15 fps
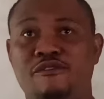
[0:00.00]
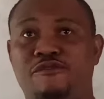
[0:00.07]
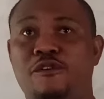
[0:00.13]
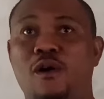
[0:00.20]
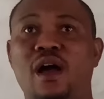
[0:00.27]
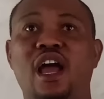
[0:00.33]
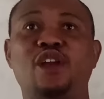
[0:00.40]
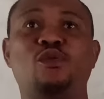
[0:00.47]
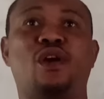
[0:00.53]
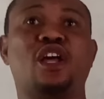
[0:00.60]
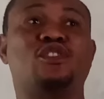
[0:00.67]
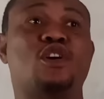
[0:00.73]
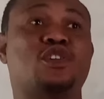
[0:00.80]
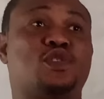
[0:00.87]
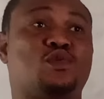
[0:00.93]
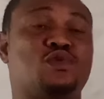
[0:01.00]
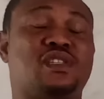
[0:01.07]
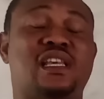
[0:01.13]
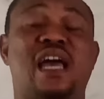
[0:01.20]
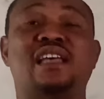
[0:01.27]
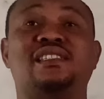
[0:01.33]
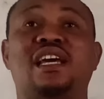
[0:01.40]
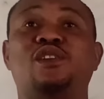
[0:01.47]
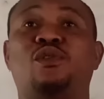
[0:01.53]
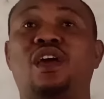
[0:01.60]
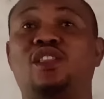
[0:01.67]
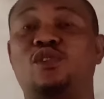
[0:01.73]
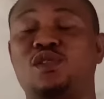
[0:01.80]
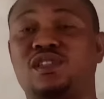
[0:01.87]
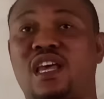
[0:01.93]
For educators, to science
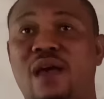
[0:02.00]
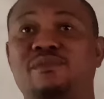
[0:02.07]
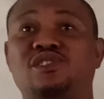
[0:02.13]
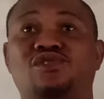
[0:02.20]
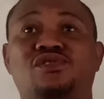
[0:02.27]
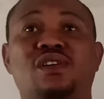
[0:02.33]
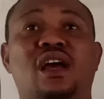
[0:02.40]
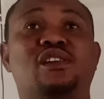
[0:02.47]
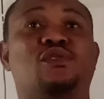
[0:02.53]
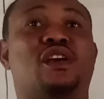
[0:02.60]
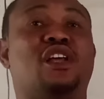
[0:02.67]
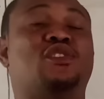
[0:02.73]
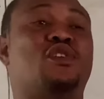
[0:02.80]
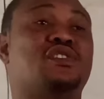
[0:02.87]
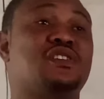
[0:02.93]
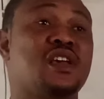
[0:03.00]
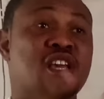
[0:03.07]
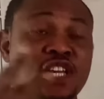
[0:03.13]
educators, chemistry educators,